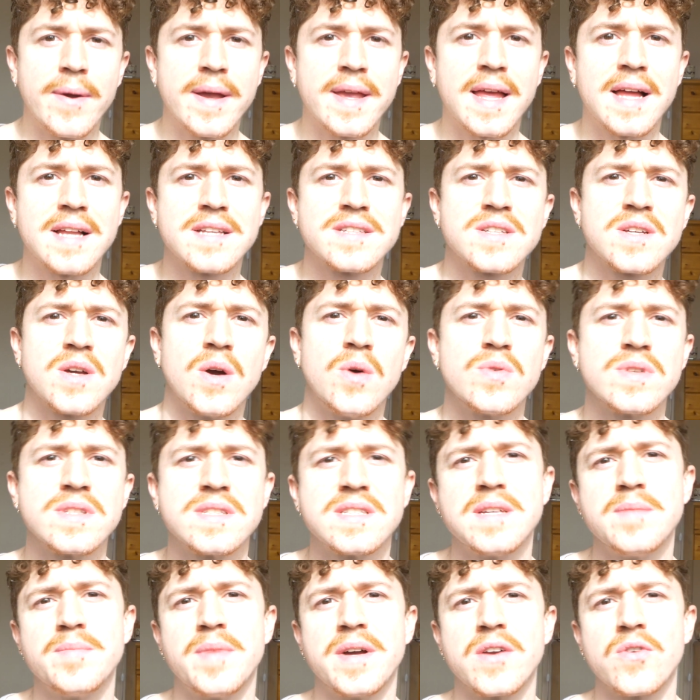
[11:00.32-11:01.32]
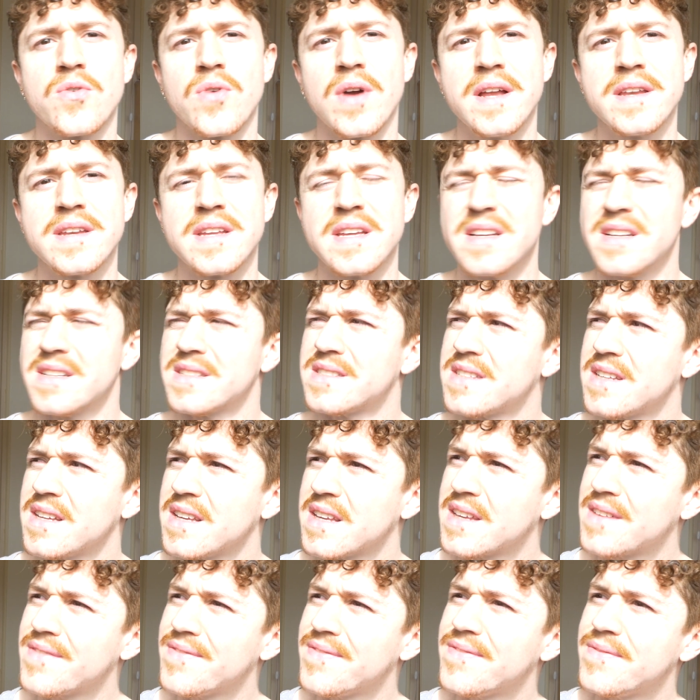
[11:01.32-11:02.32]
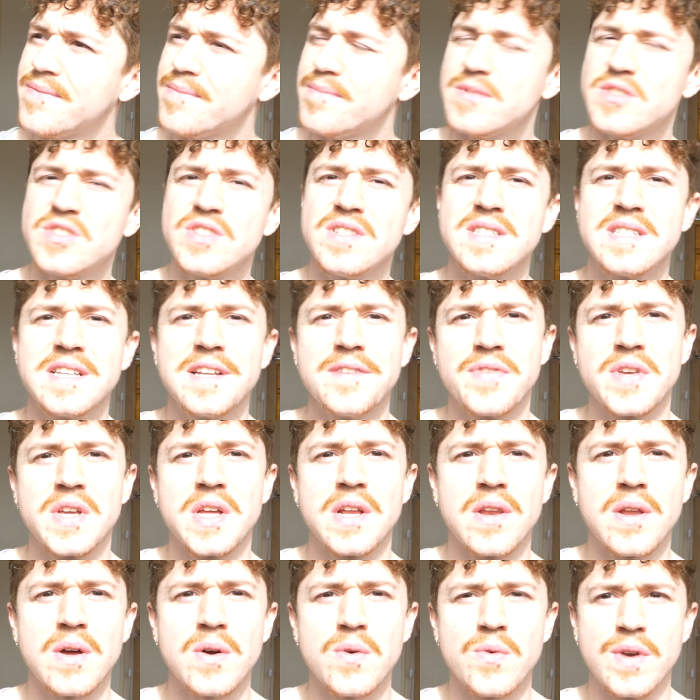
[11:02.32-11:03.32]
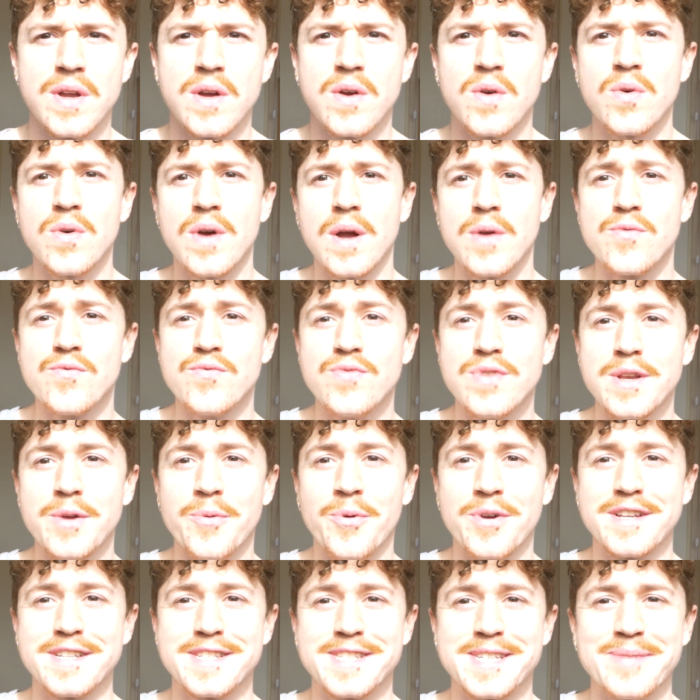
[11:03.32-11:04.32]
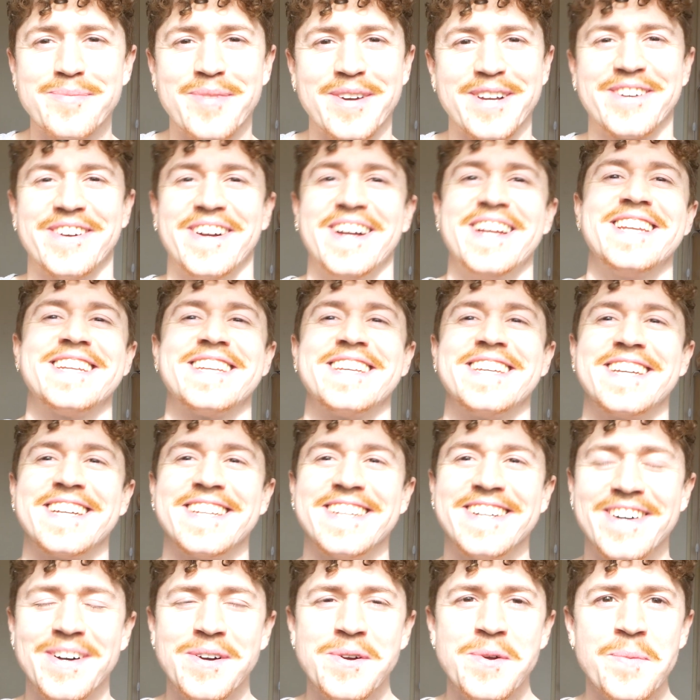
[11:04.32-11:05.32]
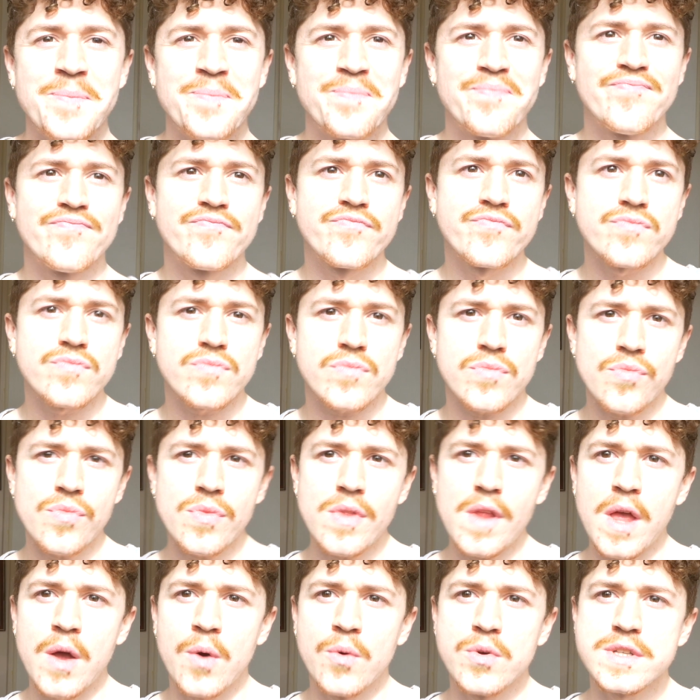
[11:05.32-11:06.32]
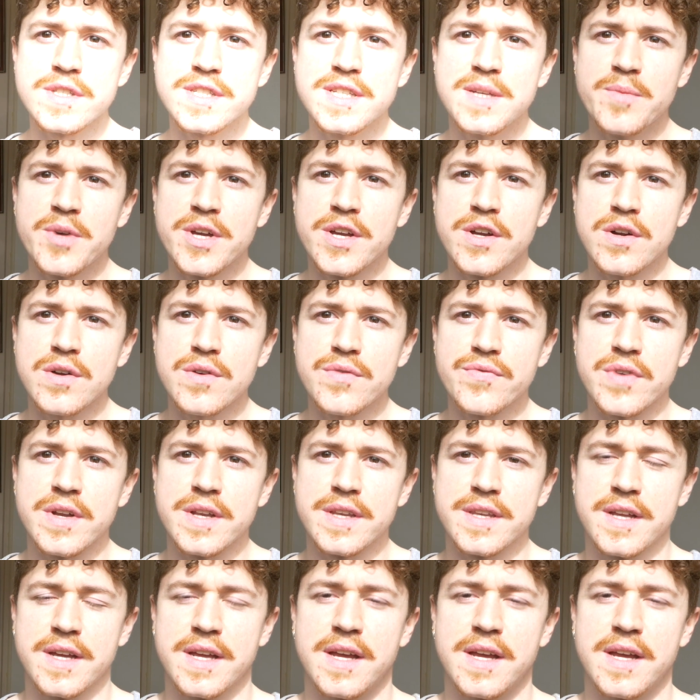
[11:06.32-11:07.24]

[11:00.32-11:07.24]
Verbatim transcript: i can't go and see my granny it's like she's living alone of course i really want to see my granny you know i want to see my girlfriend i